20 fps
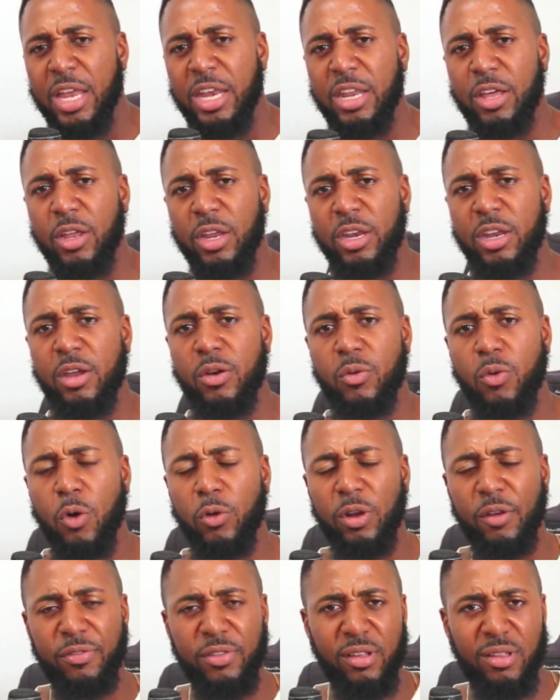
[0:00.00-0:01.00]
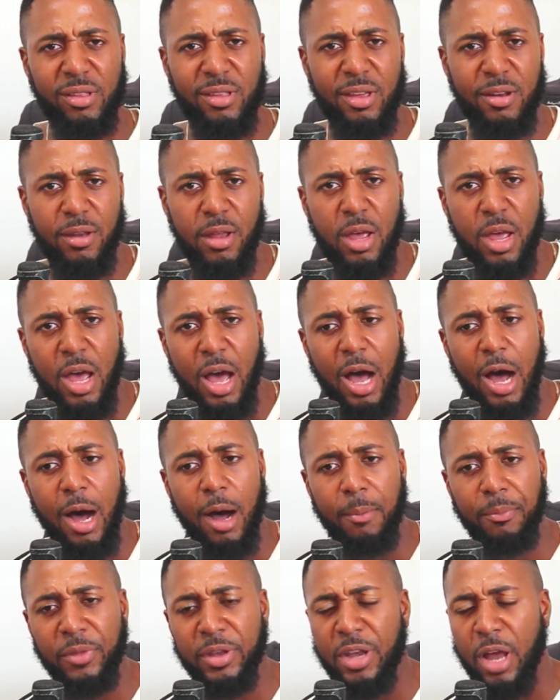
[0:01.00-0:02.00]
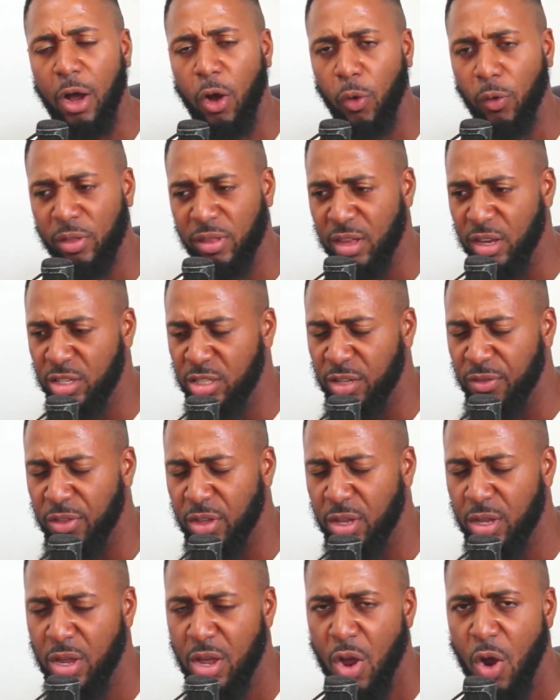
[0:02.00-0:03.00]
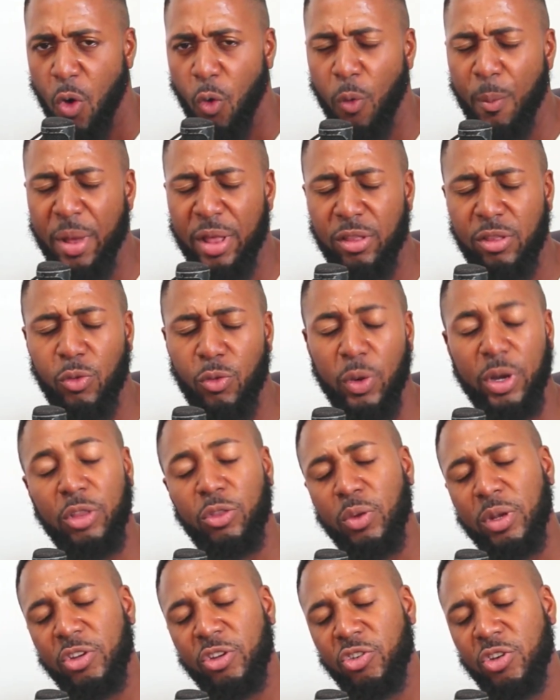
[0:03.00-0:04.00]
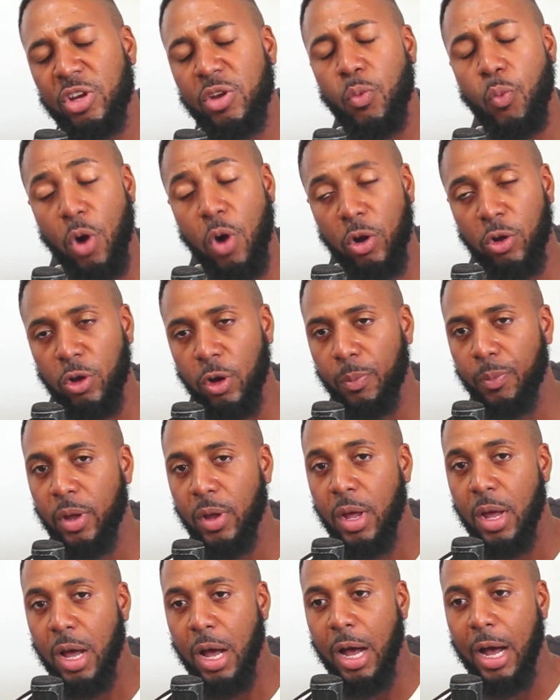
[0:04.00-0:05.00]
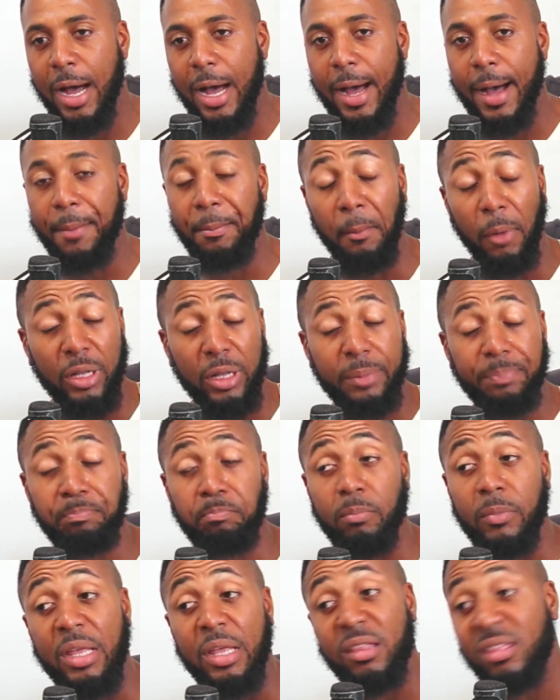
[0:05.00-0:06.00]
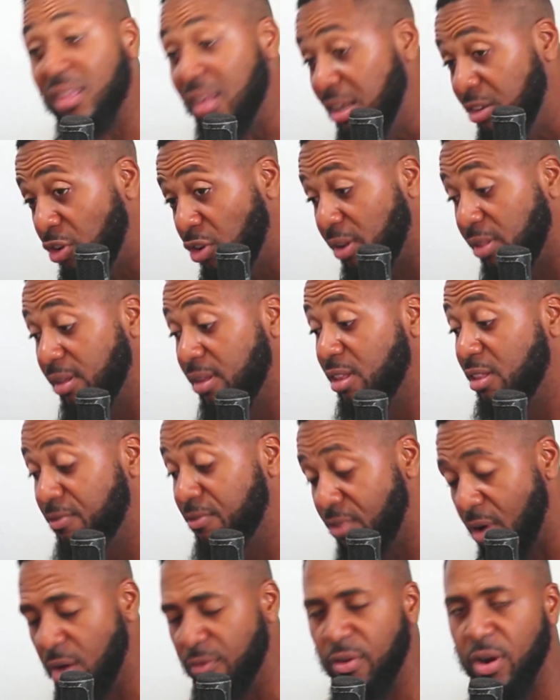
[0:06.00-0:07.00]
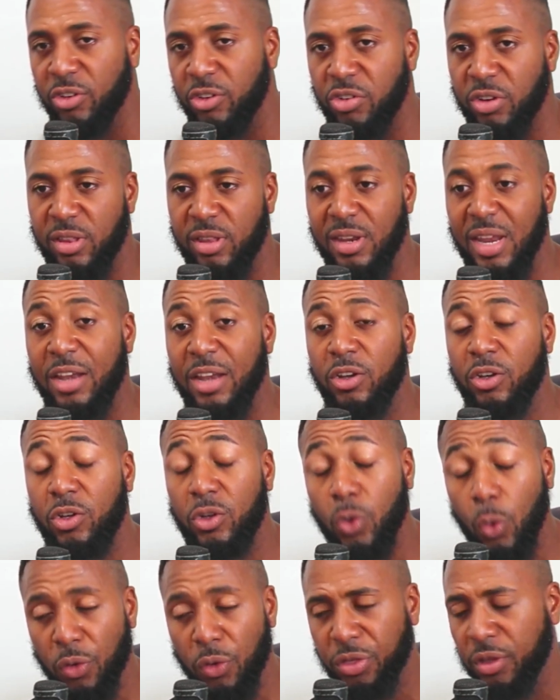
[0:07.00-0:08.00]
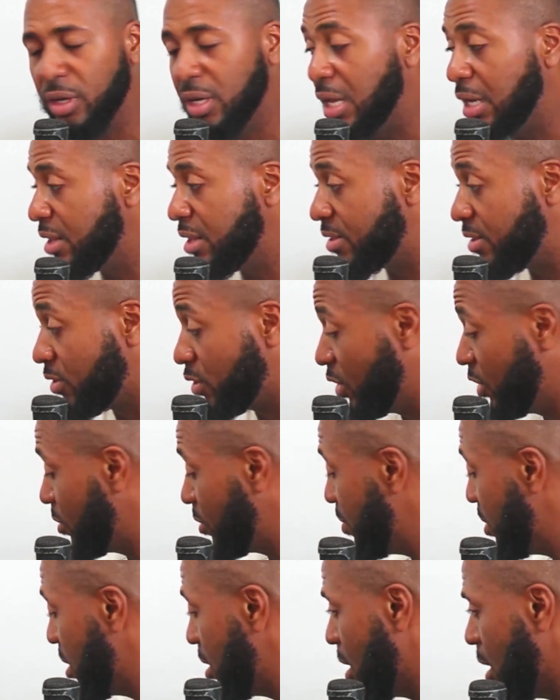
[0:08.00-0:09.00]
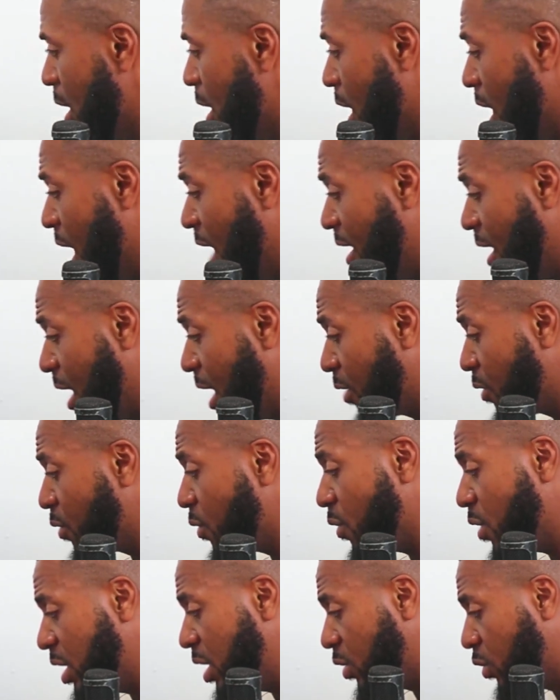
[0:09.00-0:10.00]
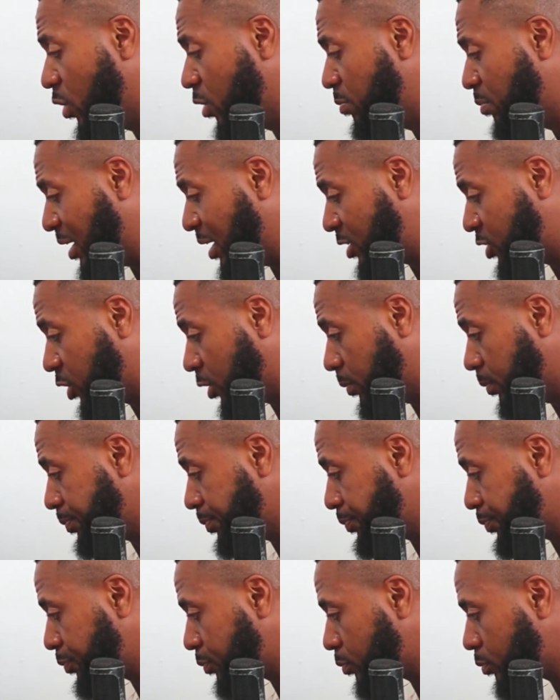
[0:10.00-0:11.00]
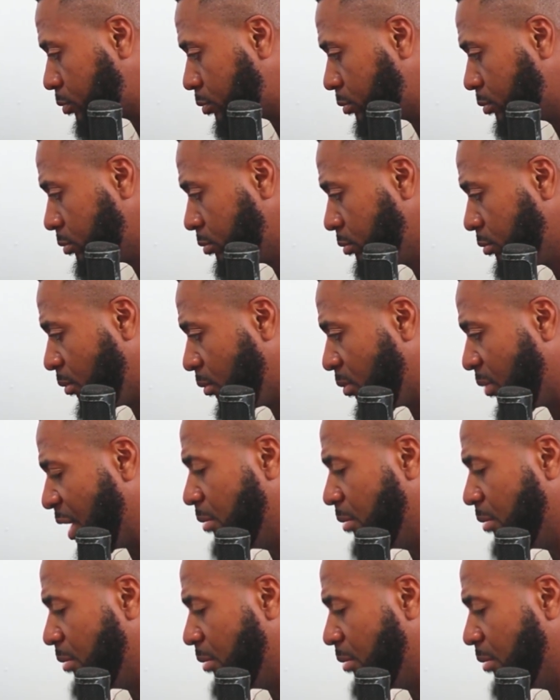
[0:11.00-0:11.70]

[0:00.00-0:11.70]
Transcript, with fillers: the round of 16, the knockout stages of the Women's 2023 World Cup. But it's interesting. It's very, very interesting. I do think that this is going to be a really good matchup. Let me